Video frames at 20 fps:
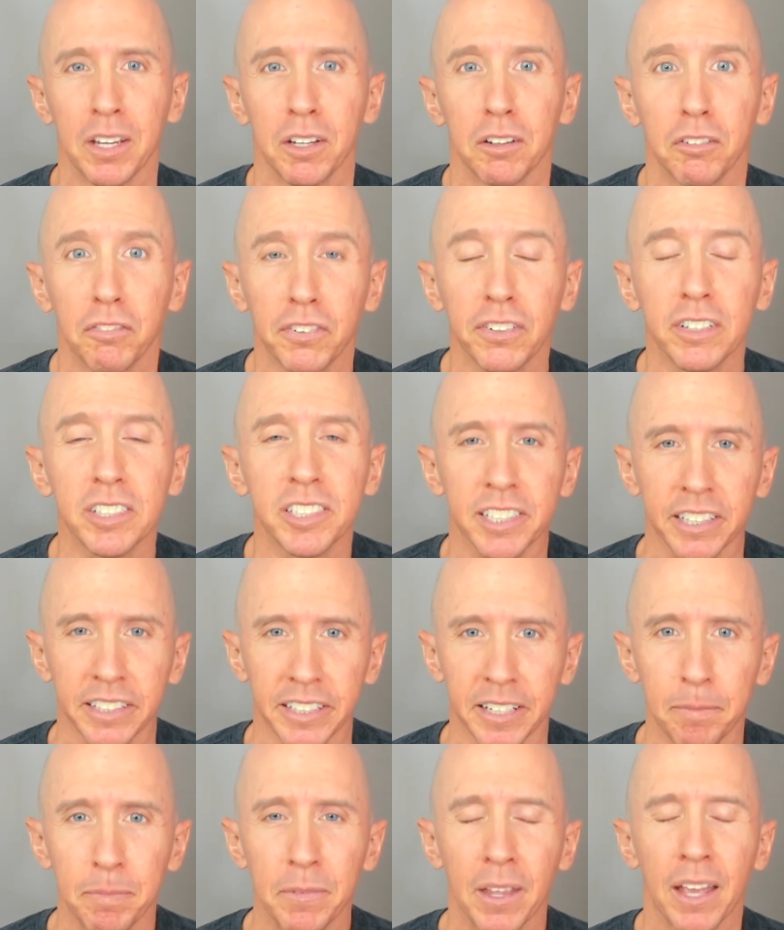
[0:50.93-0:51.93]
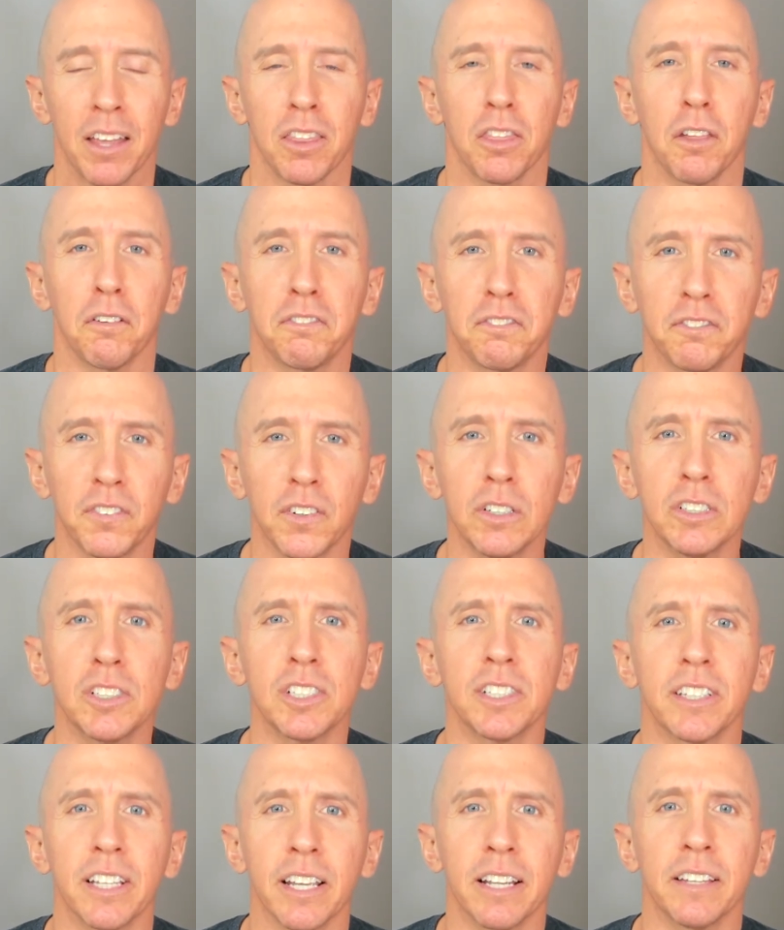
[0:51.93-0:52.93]
Firstly, the
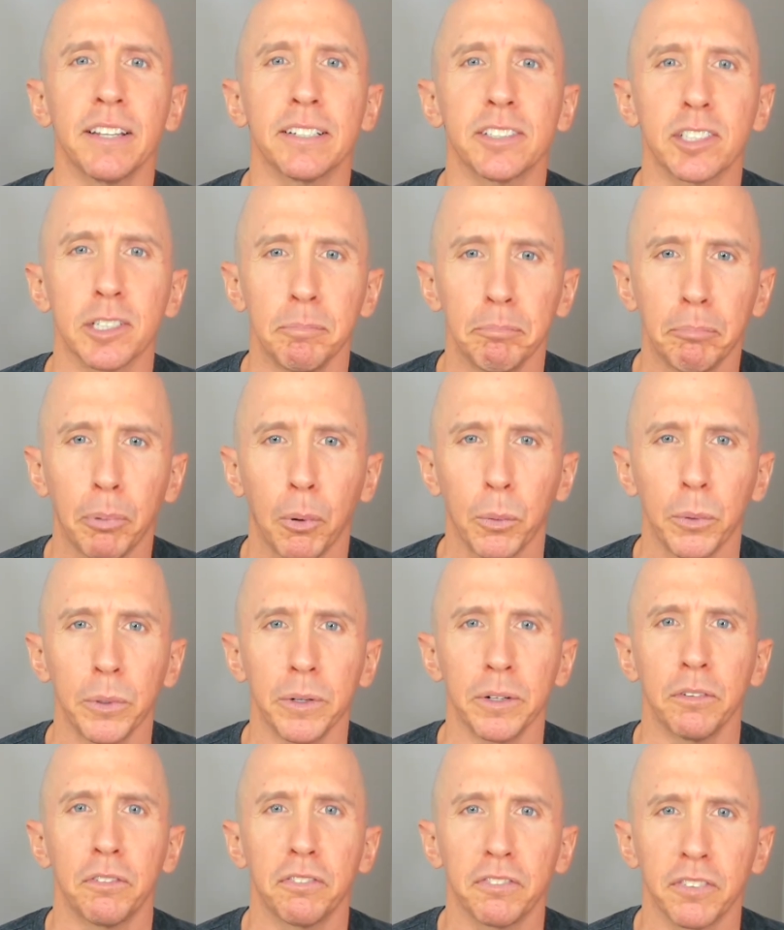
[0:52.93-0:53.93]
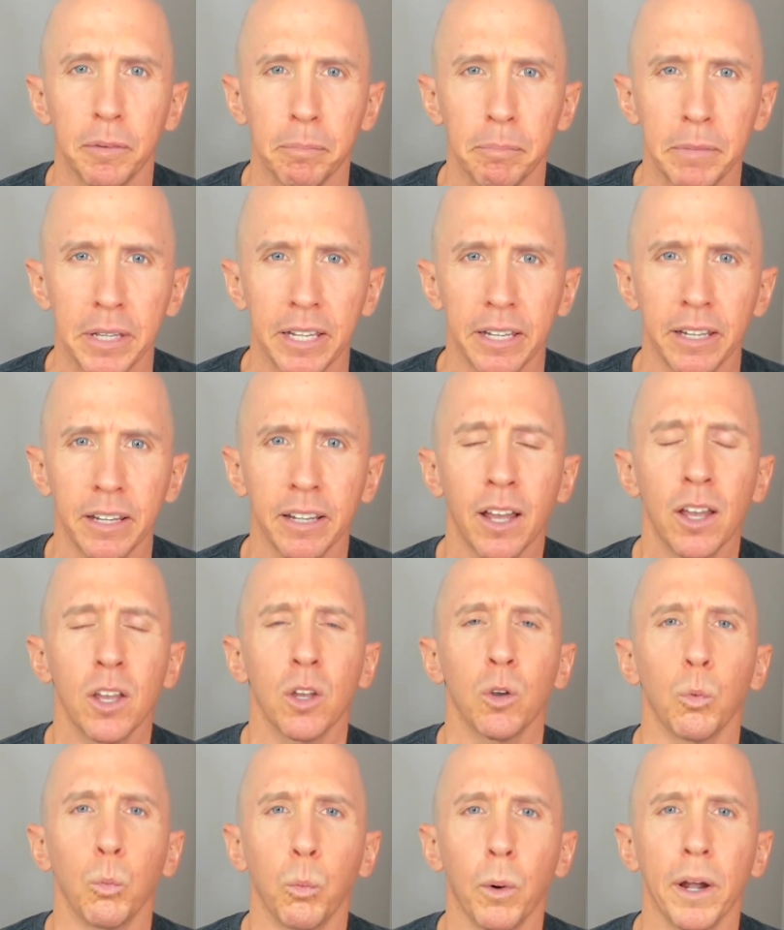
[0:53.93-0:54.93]
first thing that's important for me
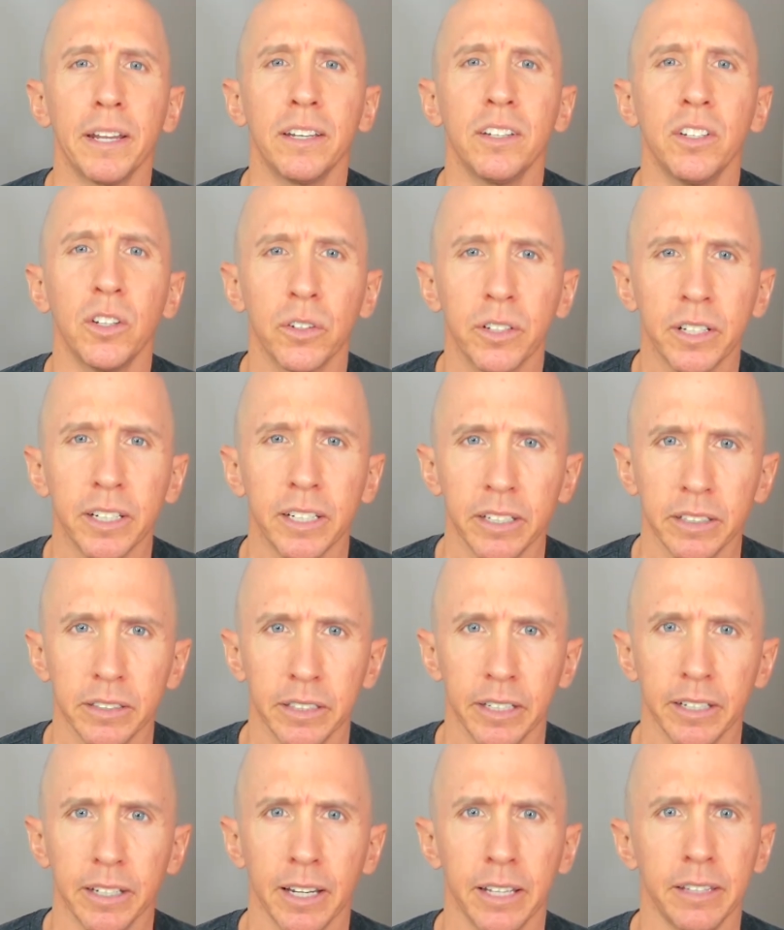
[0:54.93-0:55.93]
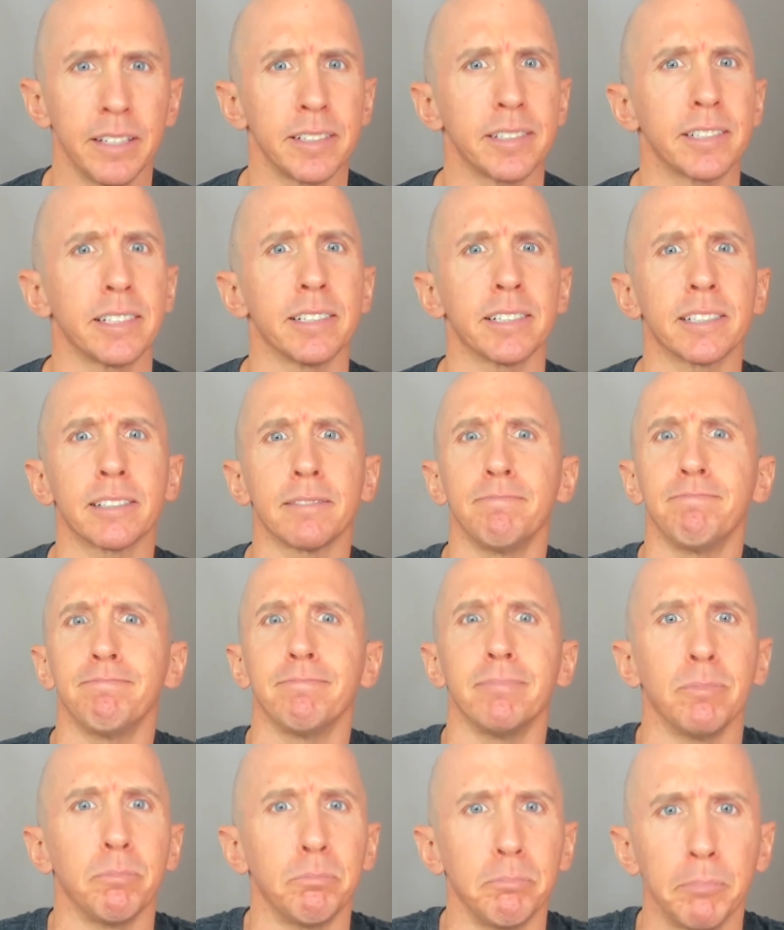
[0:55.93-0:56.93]
when you're healing, and this has
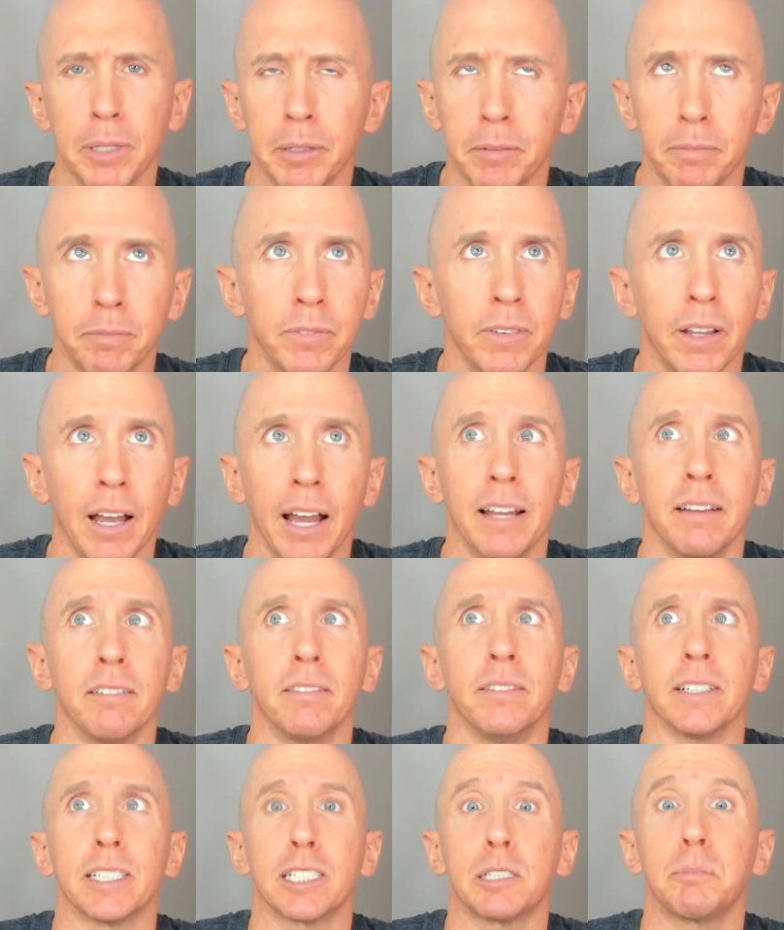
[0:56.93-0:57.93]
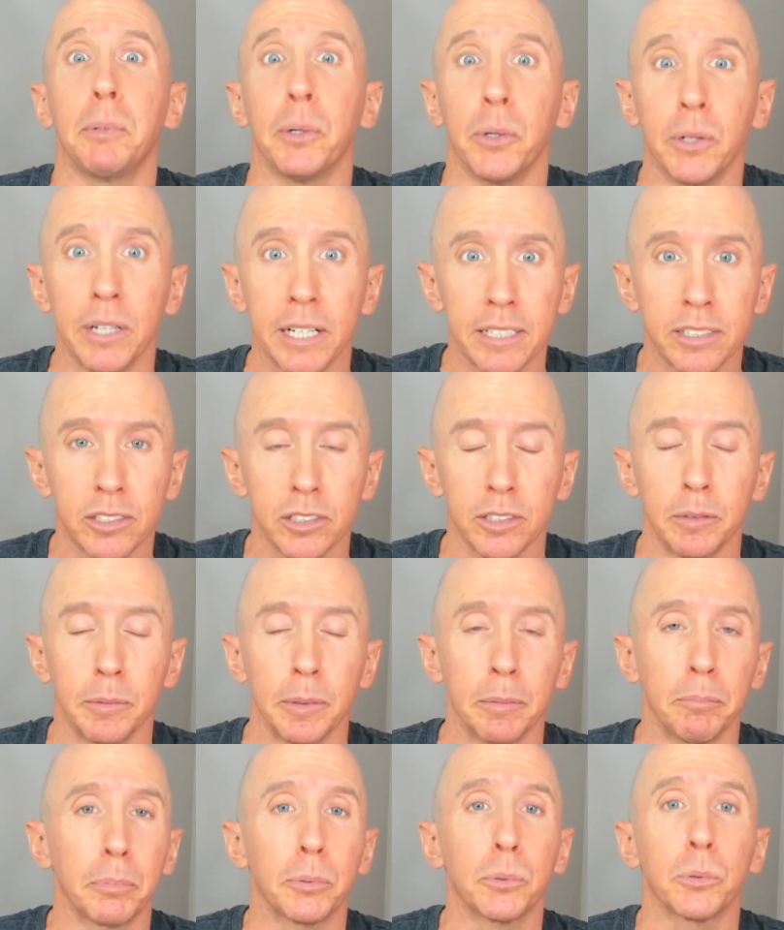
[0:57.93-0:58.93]
been, I've experienced or
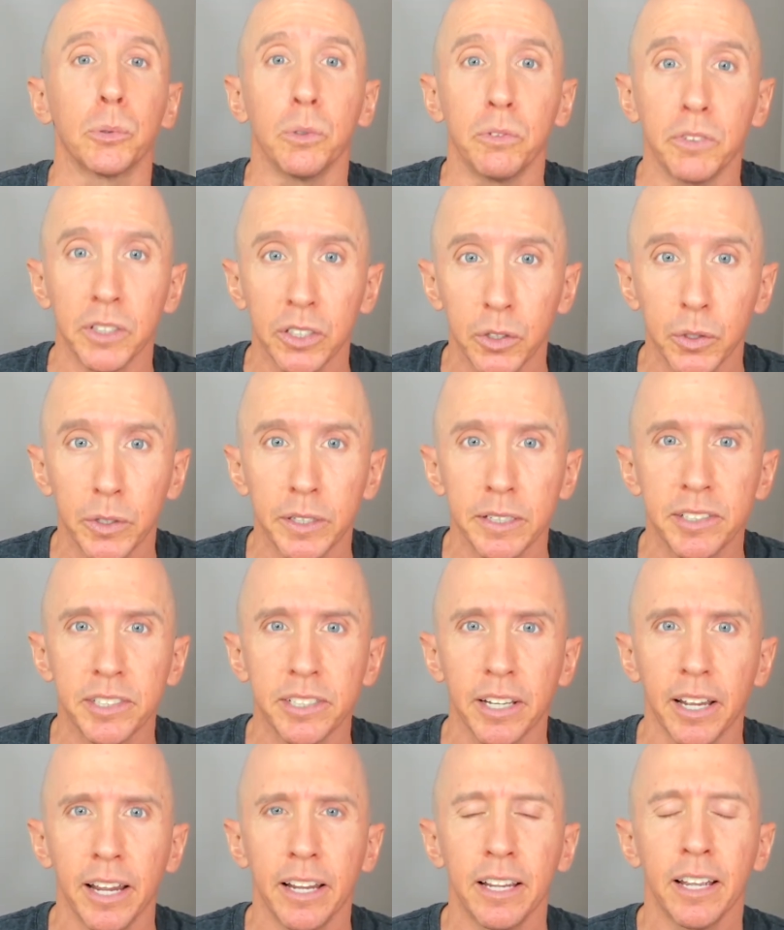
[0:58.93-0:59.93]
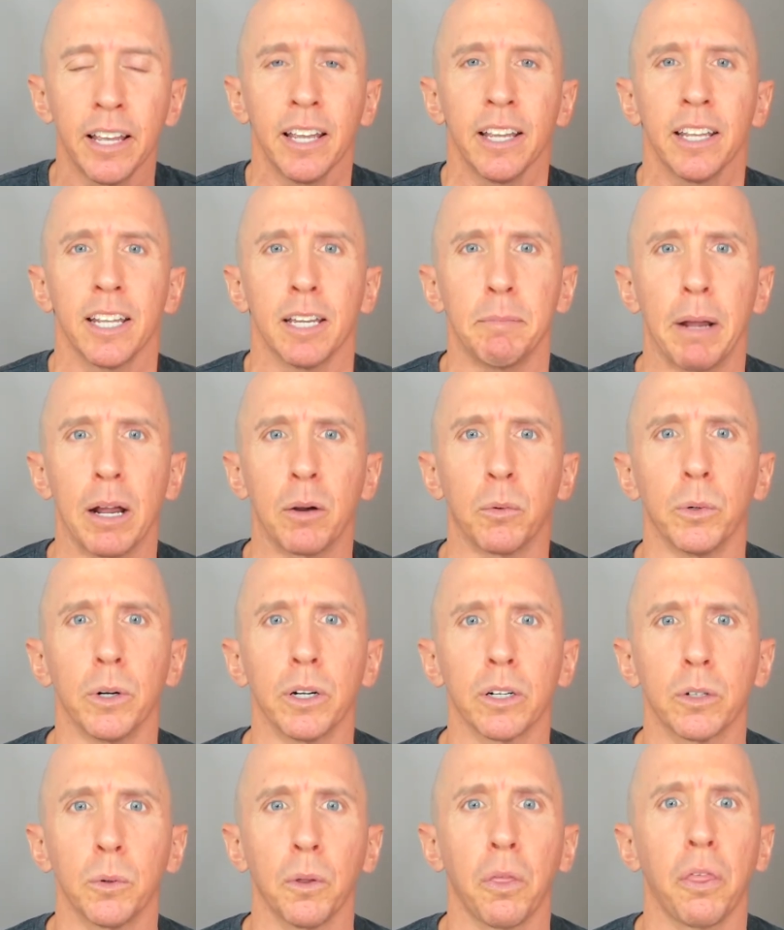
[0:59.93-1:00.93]
been proven, you could say, in my
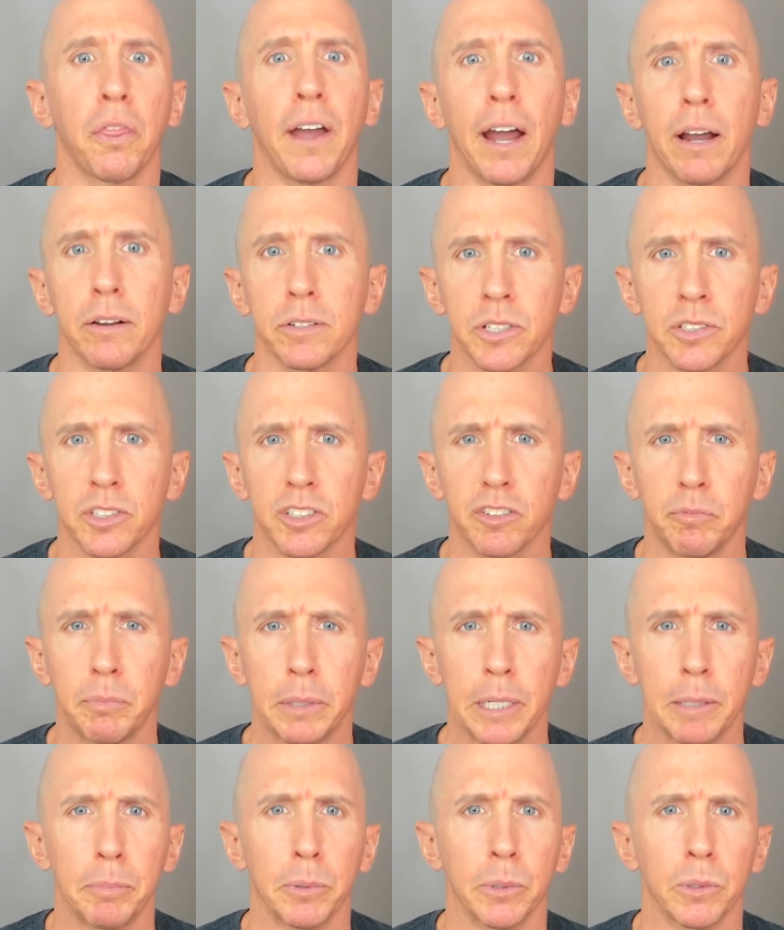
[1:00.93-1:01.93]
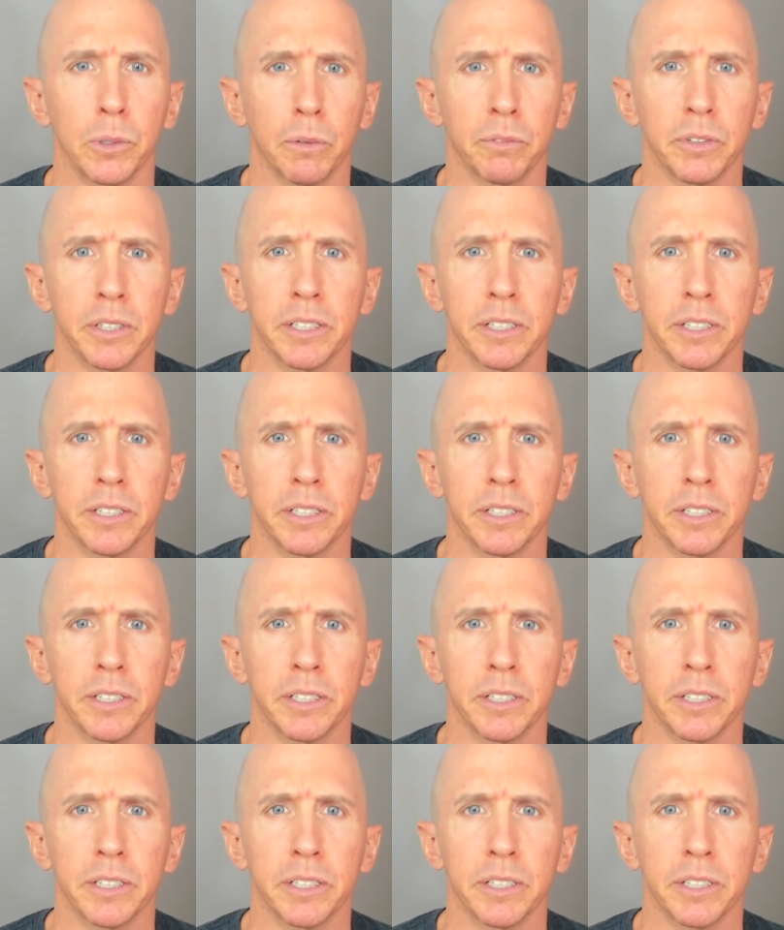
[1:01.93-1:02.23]
work with thousands of people over